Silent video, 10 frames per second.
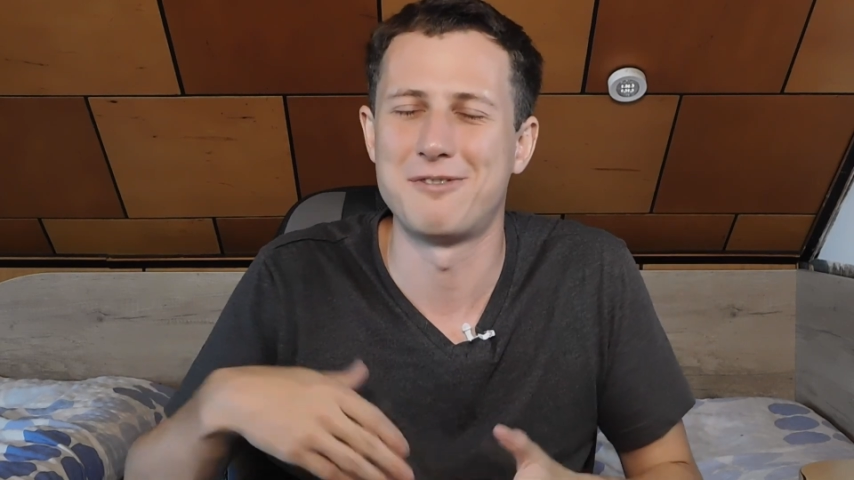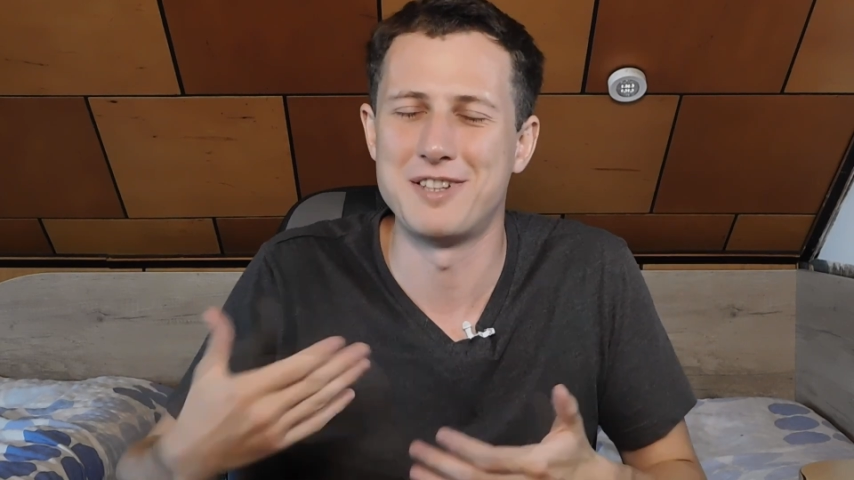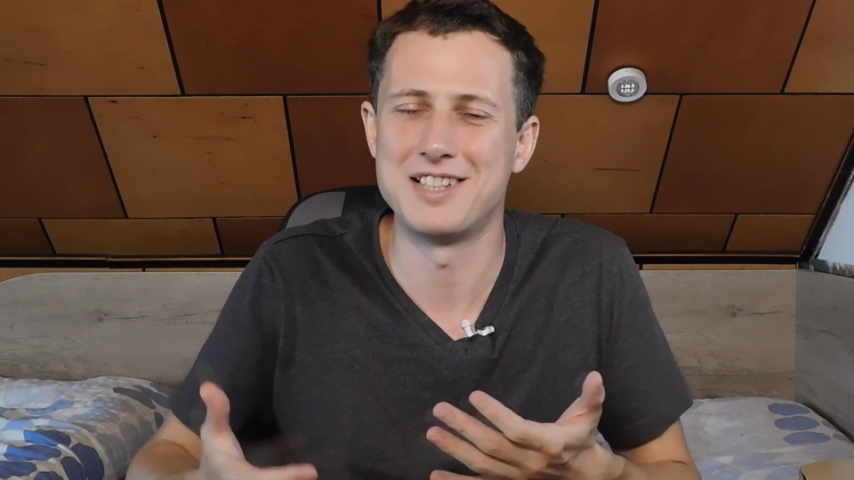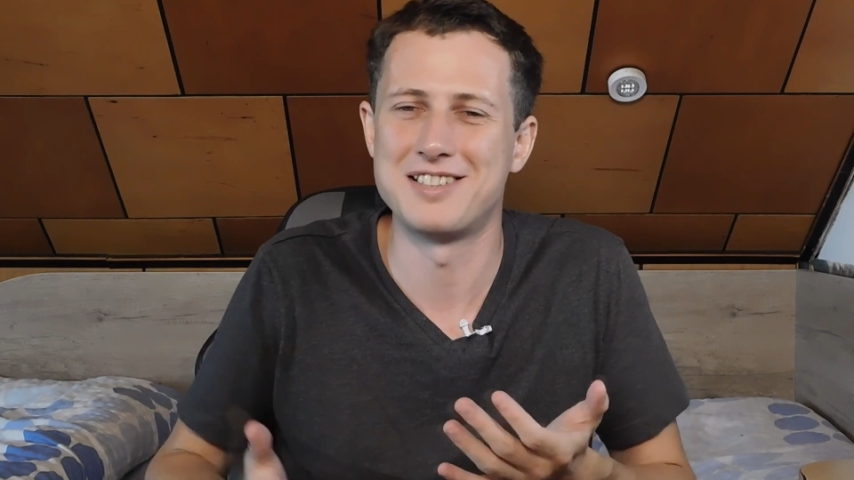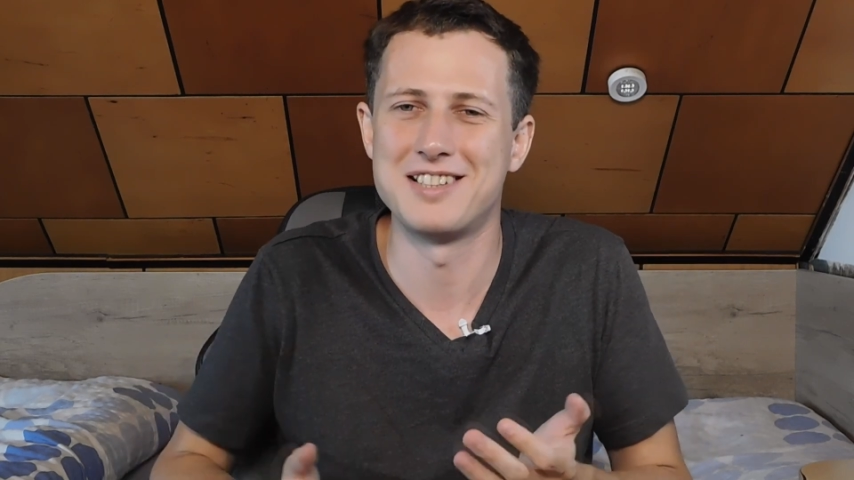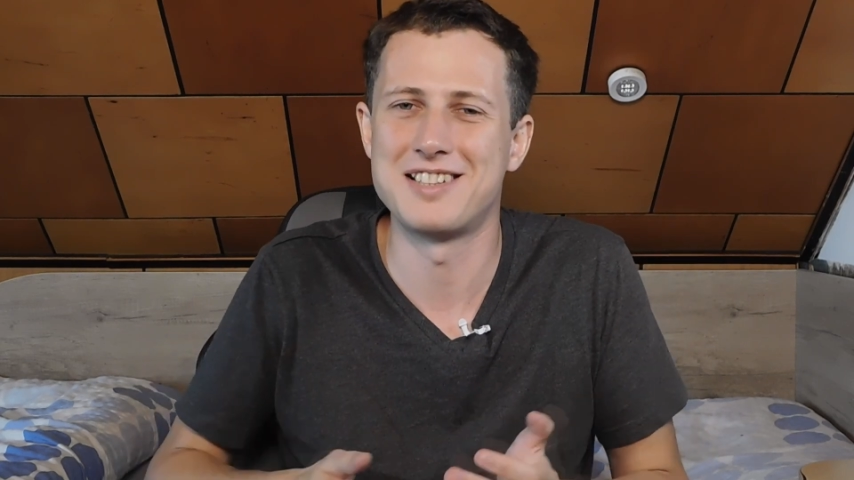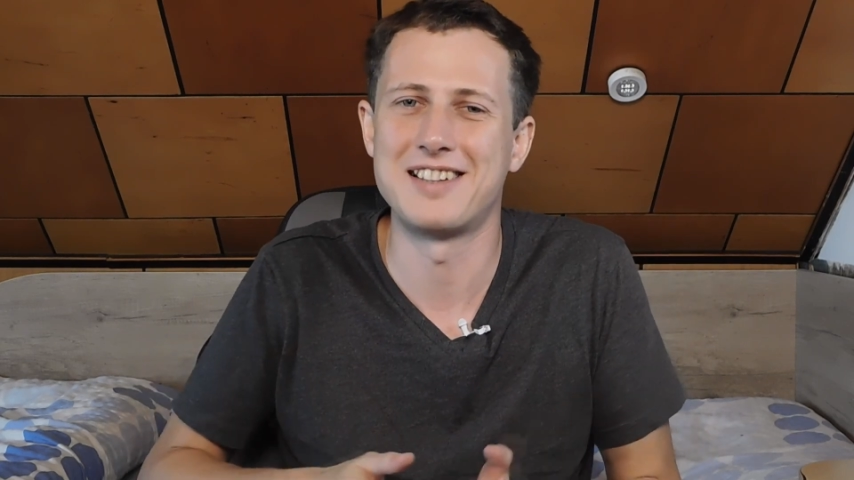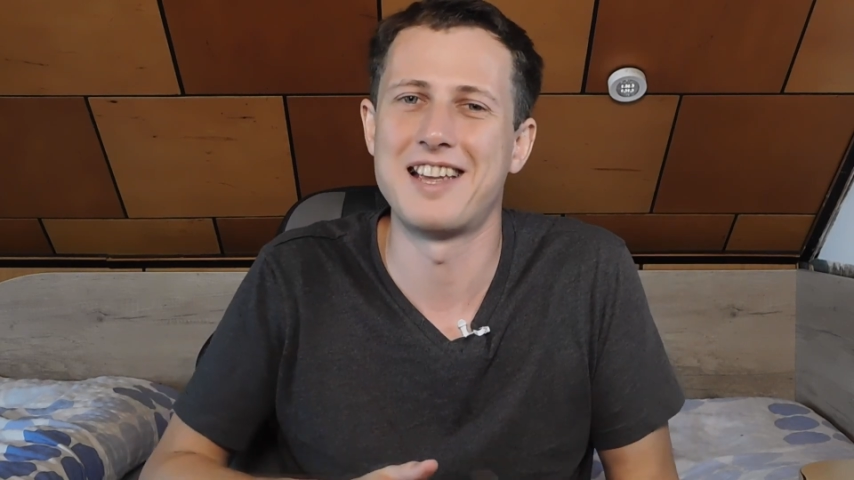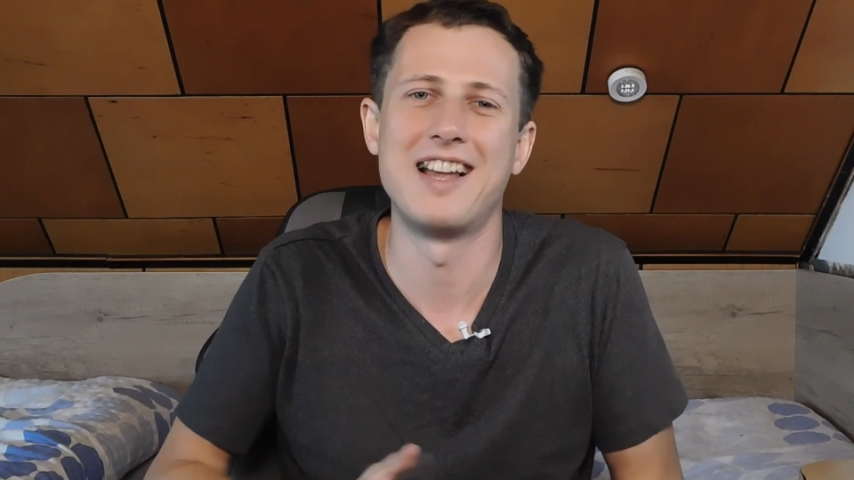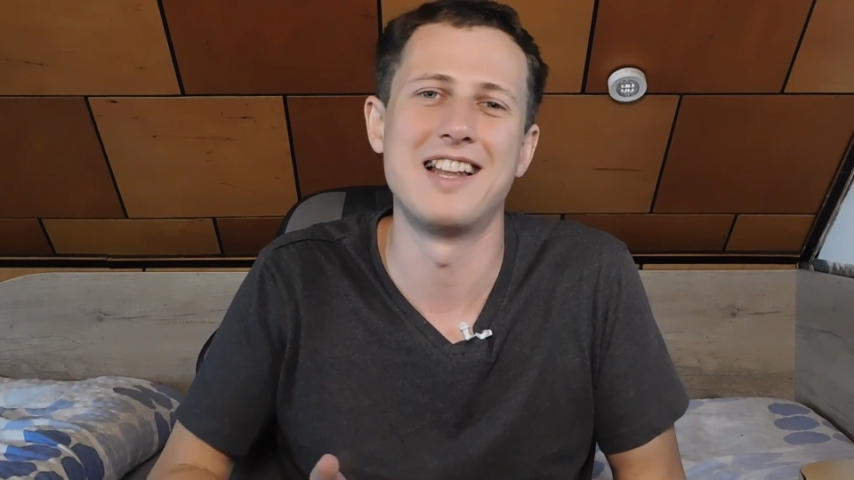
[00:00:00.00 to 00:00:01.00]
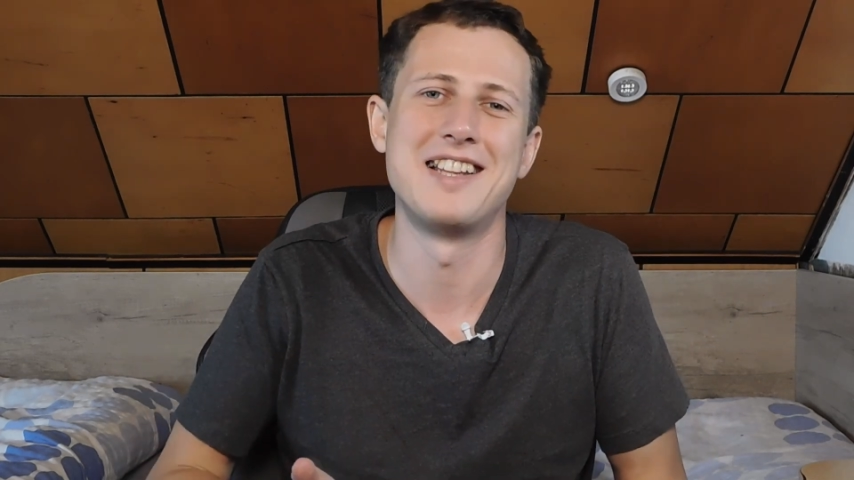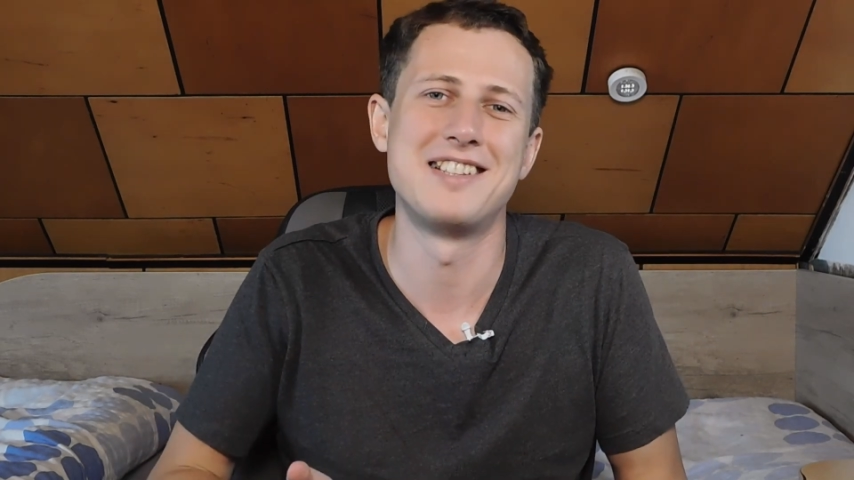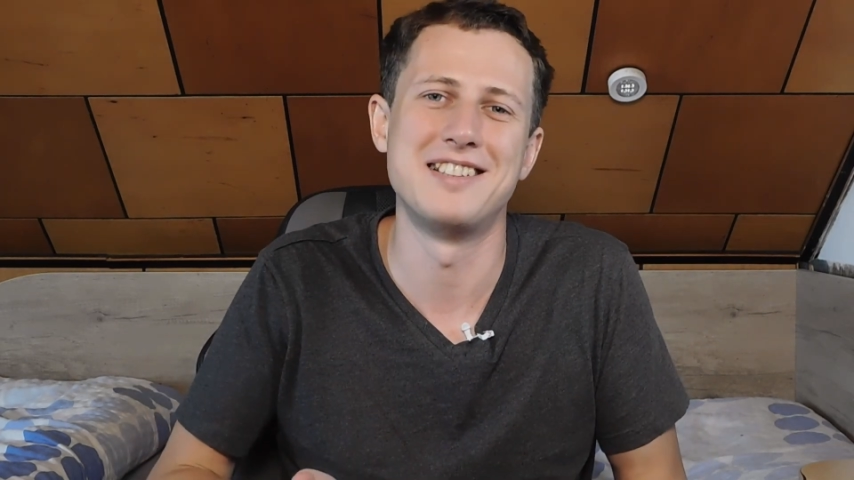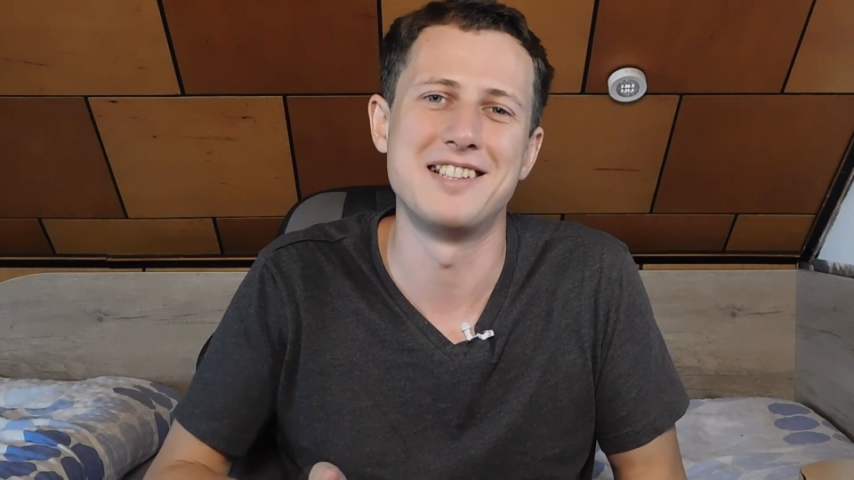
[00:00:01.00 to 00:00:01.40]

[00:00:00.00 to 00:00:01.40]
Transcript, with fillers: physicists at L H C